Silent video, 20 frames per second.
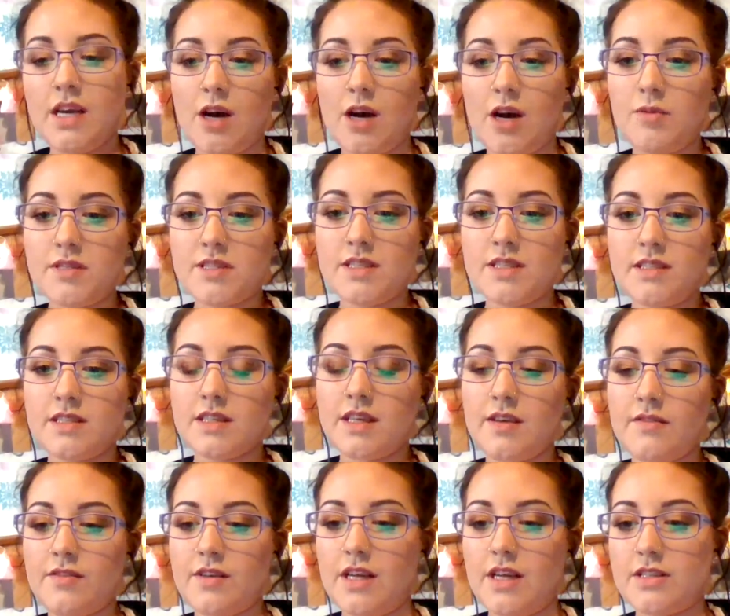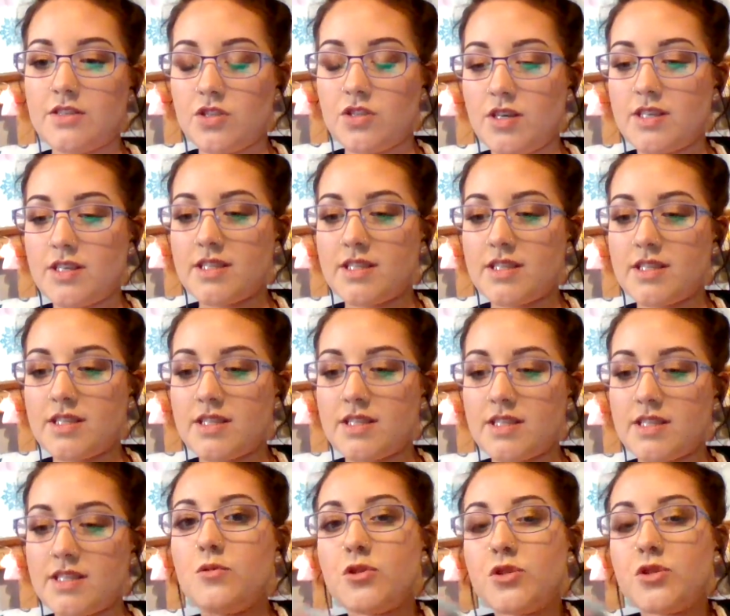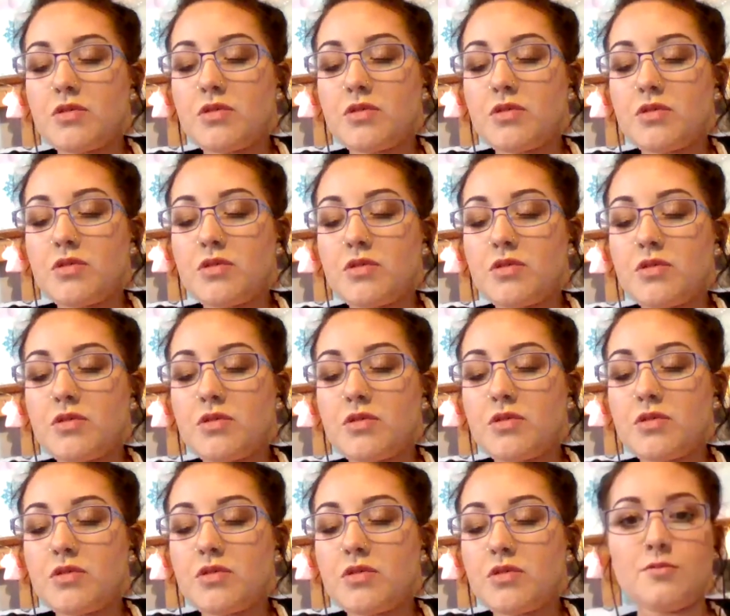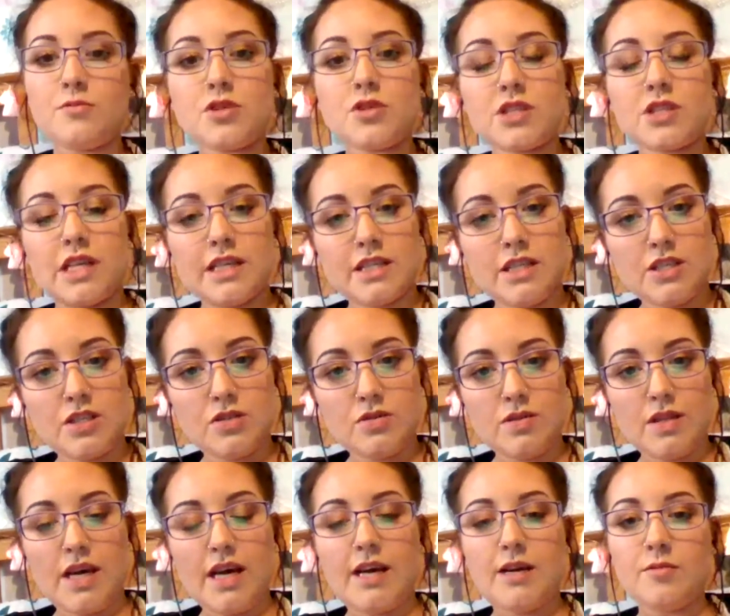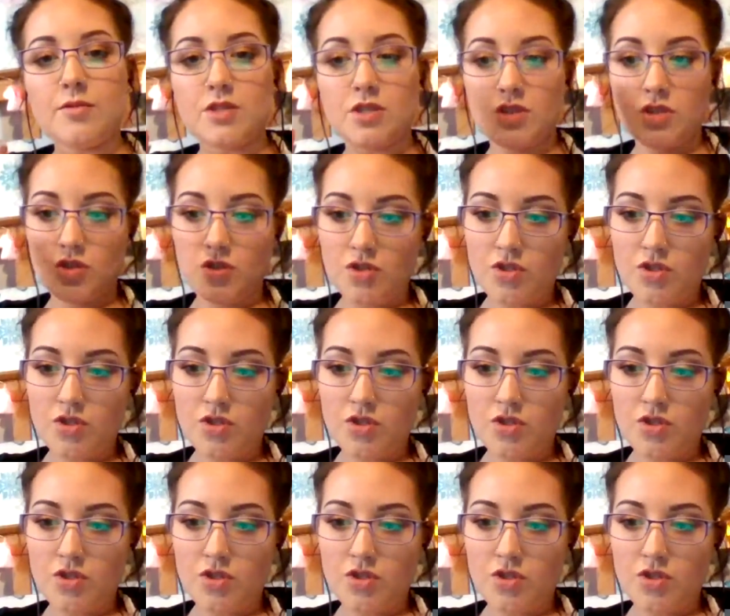I wasn't given a choice, like, would you like to try this or would you like to do that?